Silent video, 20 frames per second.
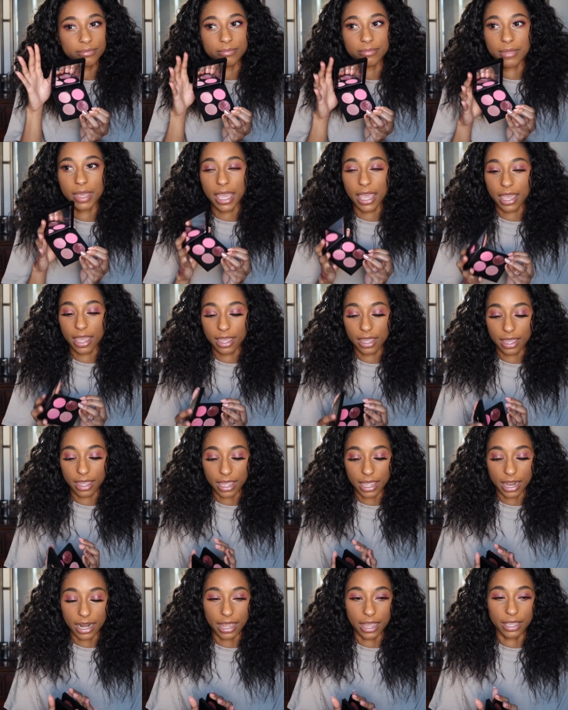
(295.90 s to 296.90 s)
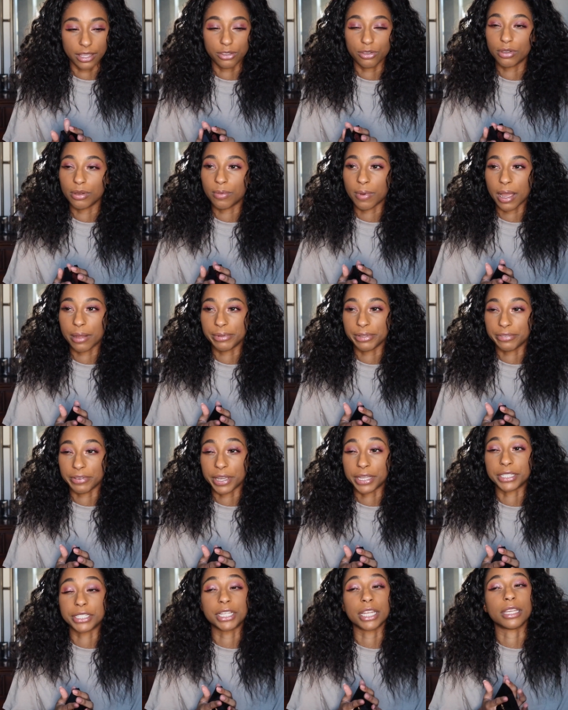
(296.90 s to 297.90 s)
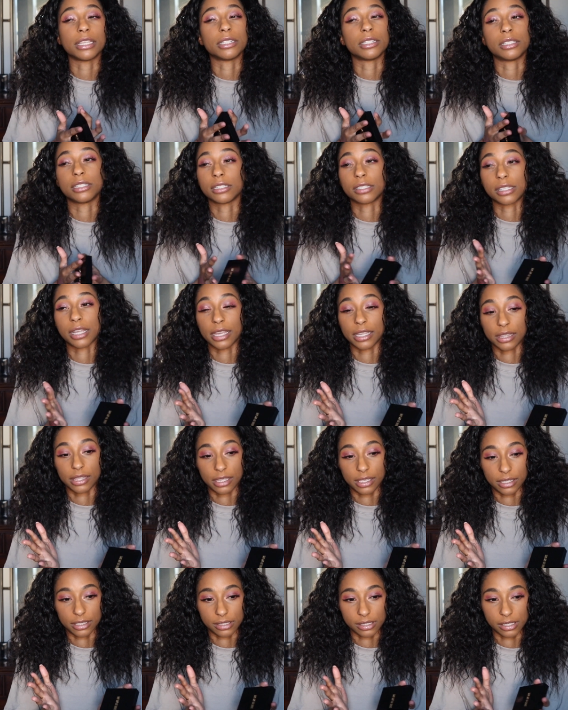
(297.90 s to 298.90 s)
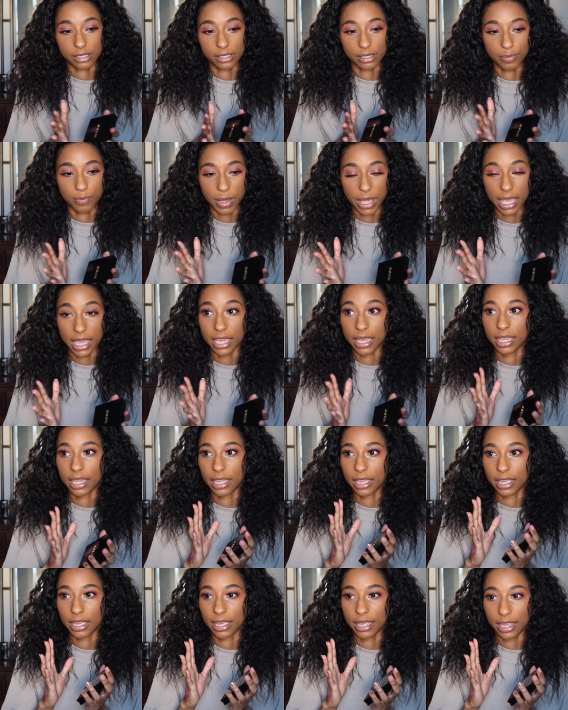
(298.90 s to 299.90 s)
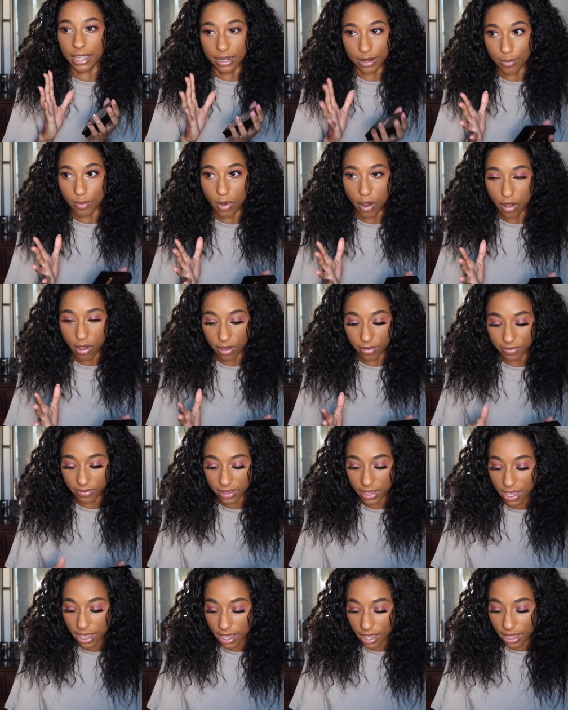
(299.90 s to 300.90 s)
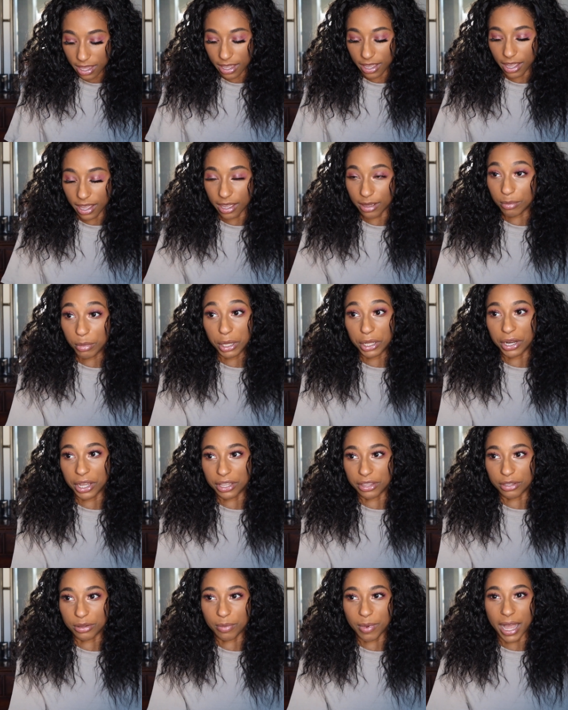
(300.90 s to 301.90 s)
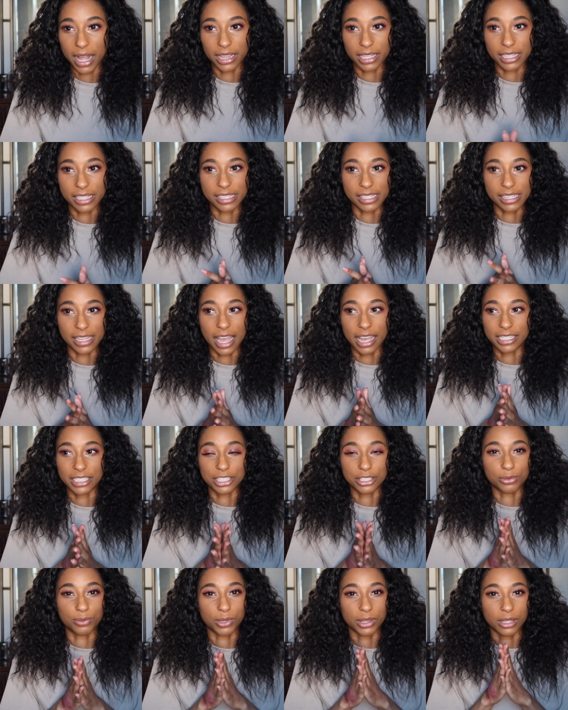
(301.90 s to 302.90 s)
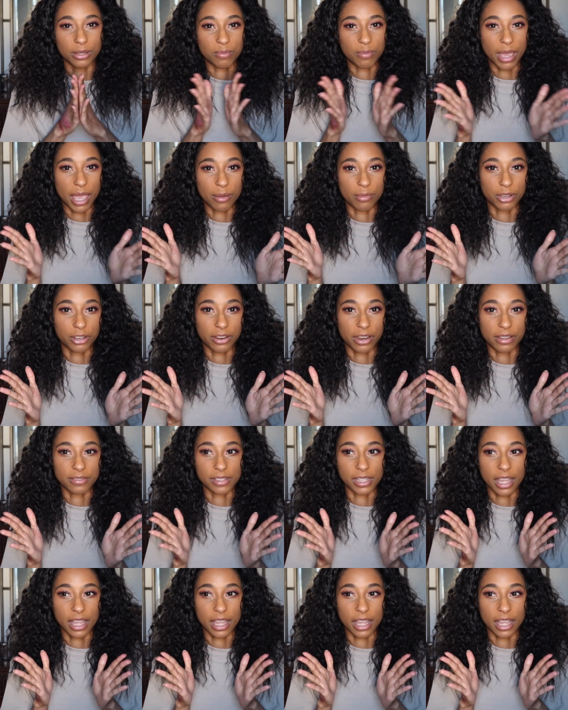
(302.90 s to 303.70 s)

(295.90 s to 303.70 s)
meh. And I, you could probably find shades just like these. It's a pink and a mauve. Um, in other palettes, not just within Pat McGrath's